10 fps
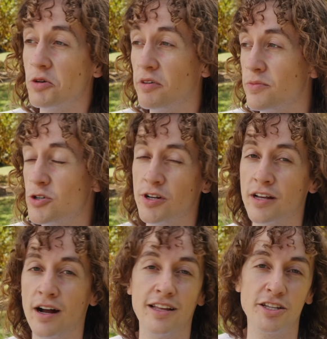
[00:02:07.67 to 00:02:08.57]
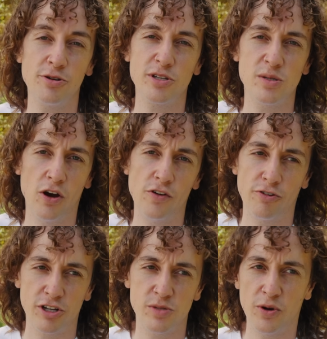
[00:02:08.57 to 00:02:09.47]
when I'm shooting, I like to
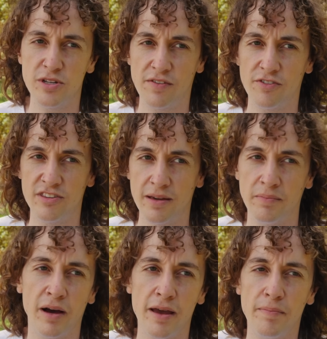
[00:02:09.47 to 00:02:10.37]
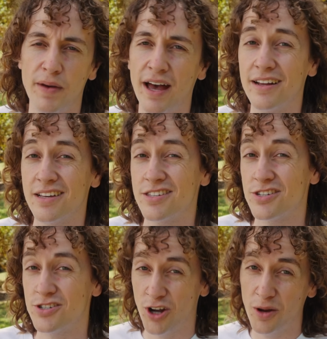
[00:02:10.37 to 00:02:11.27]
overexpose everything by about a
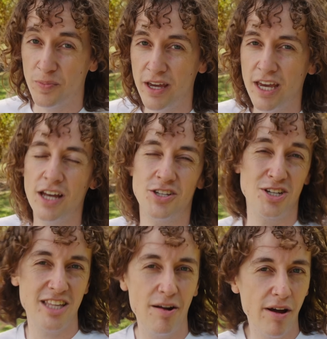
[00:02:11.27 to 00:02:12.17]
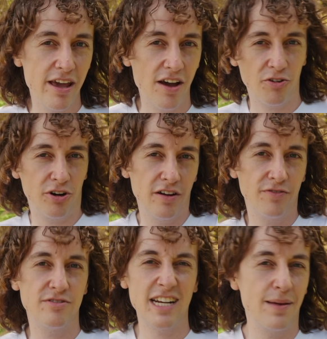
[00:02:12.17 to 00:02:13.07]
stop. Just that way I've got
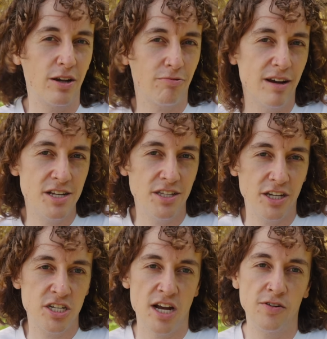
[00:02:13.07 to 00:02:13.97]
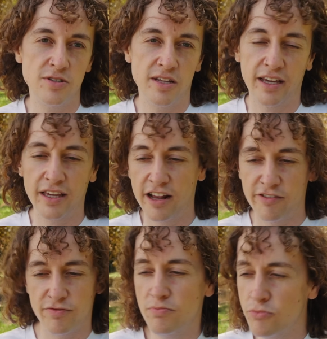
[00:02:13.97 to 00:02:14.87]
enough dynamic range in the shadows that I can kind
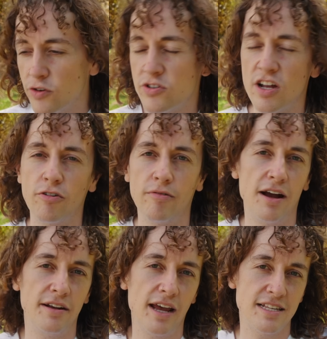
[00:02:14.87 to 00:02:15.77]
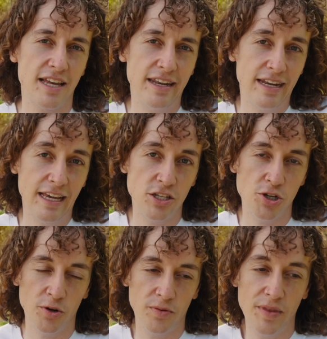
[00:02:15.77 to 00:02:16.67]
of move stuff around as I need
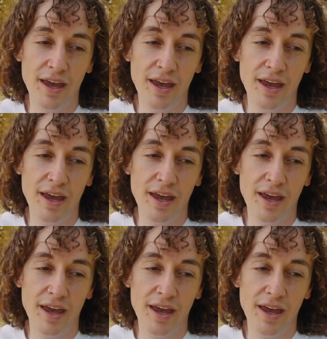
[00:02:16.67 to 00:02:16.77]
to.